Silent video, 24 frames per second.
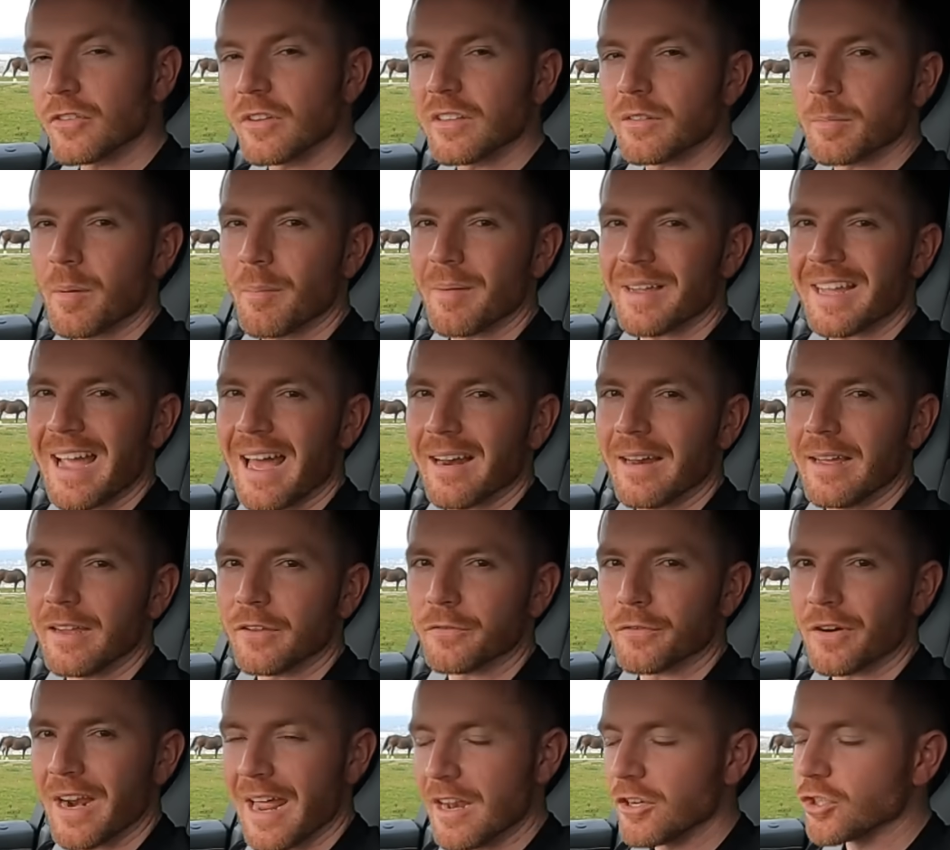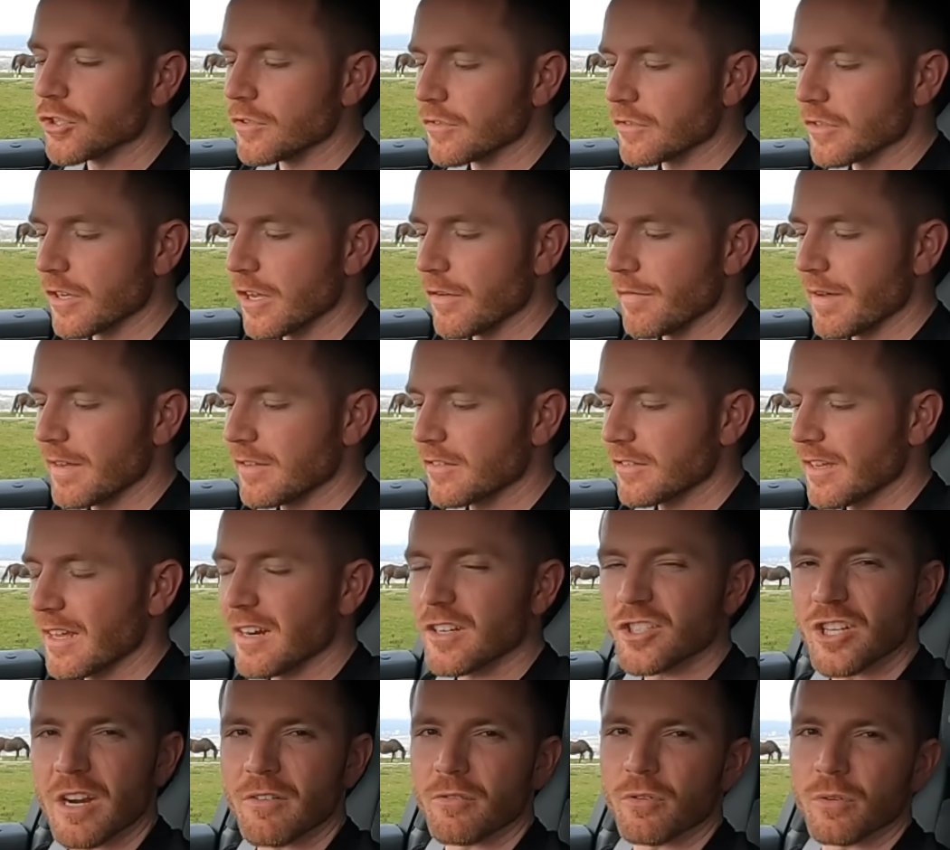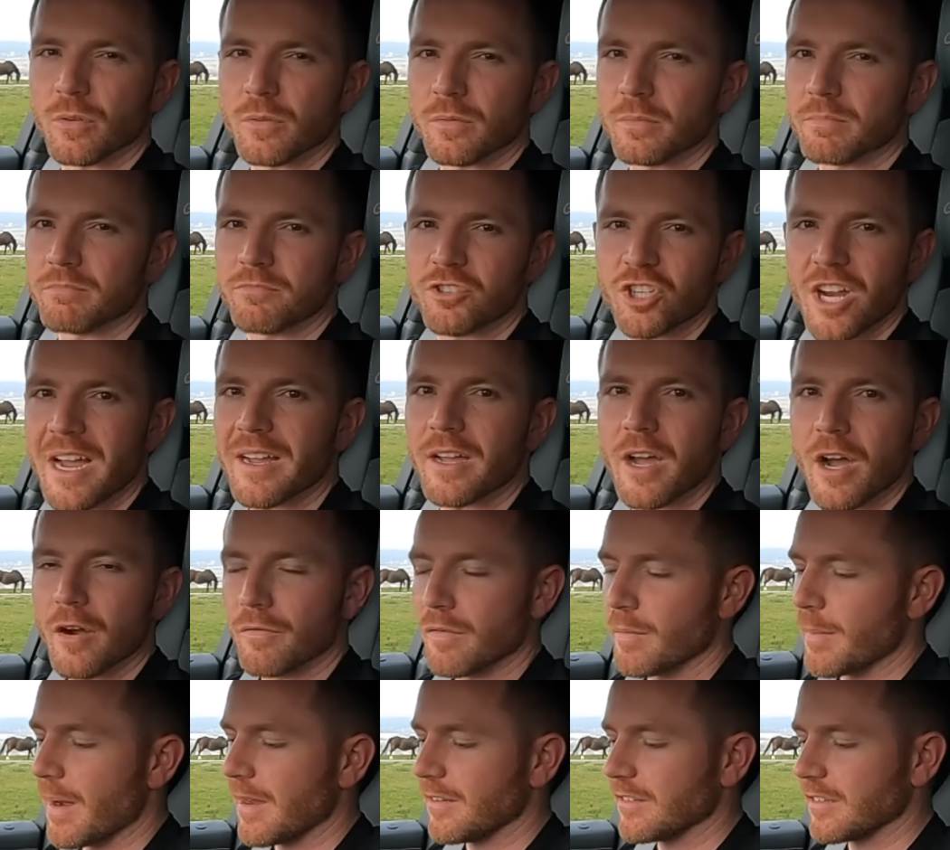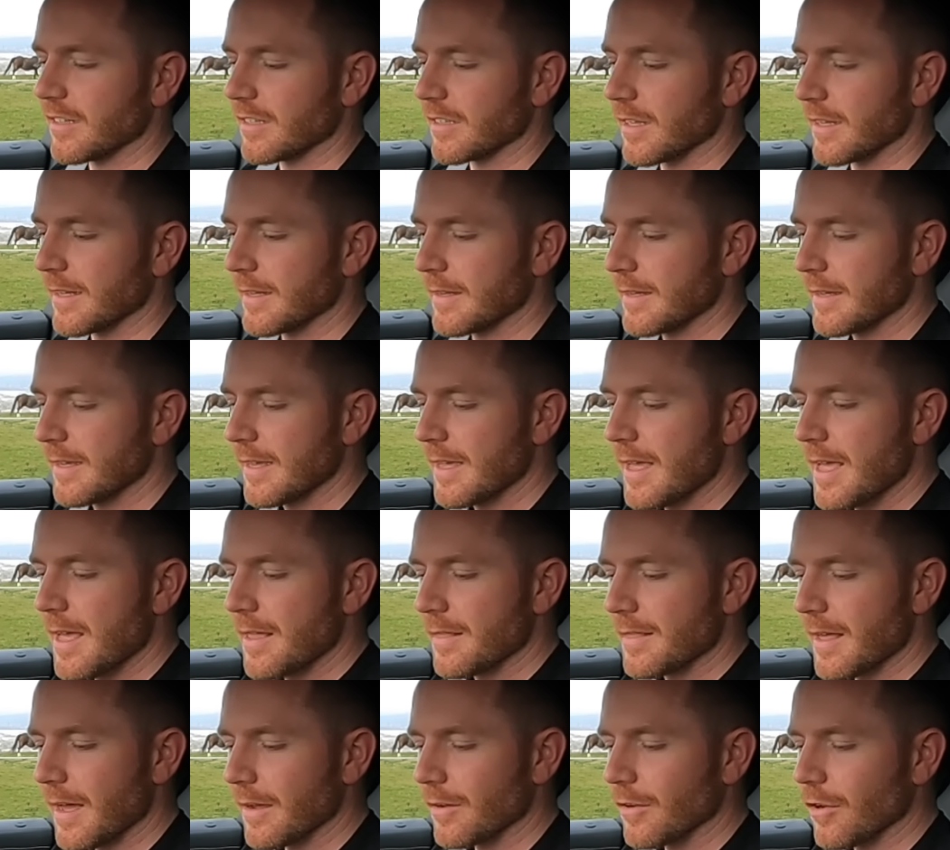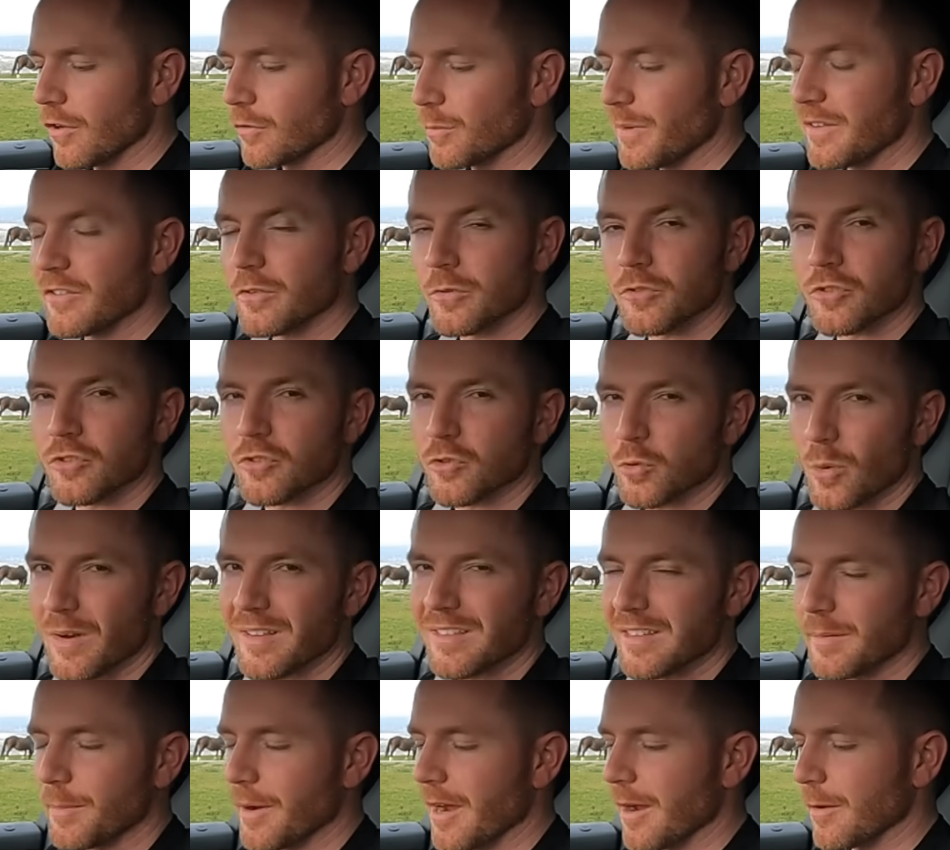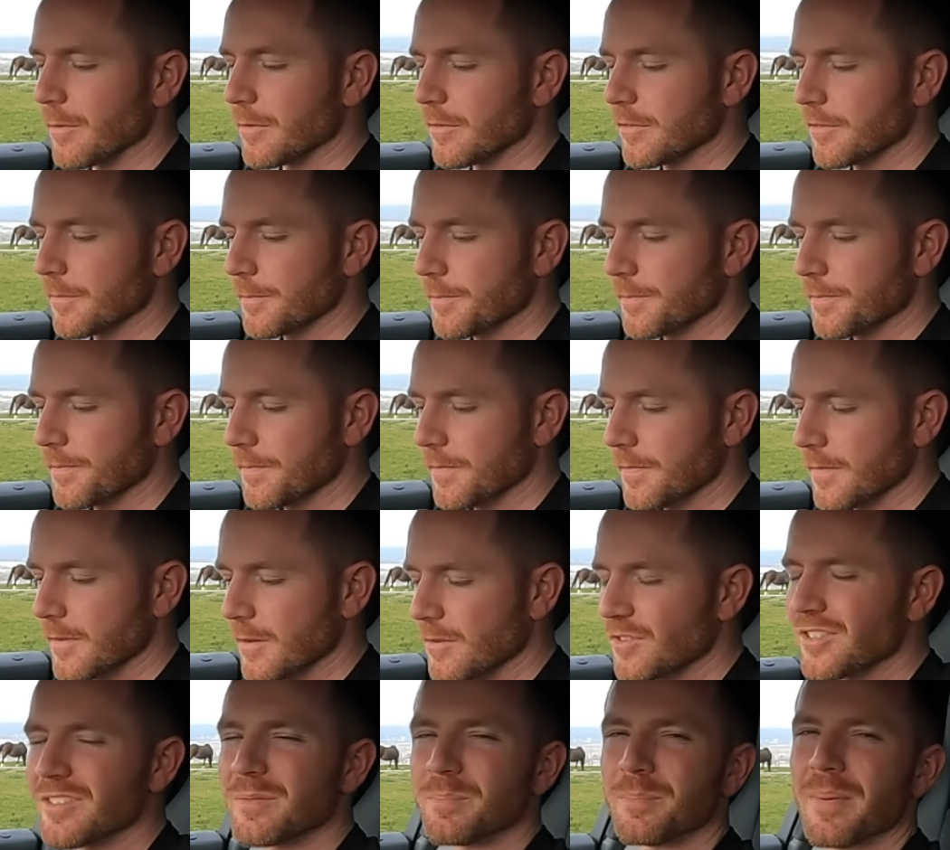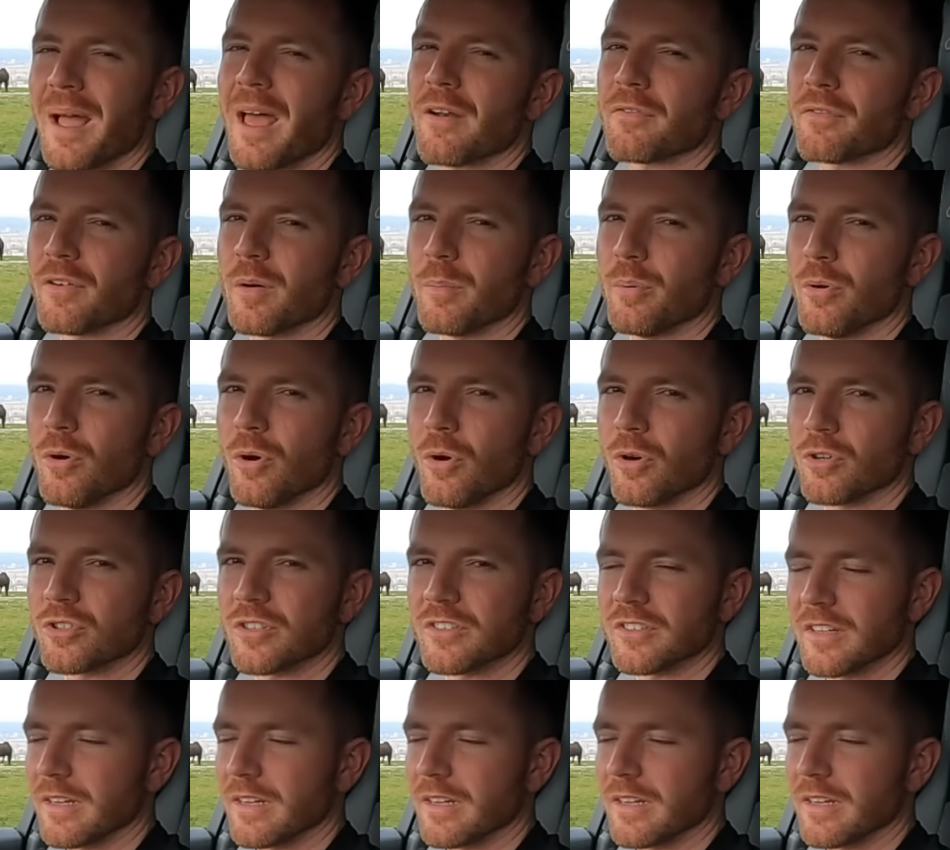took it to my mechanics for an engine service and a general check over basically. That cost me £220. Which isn't bad for a Porsche,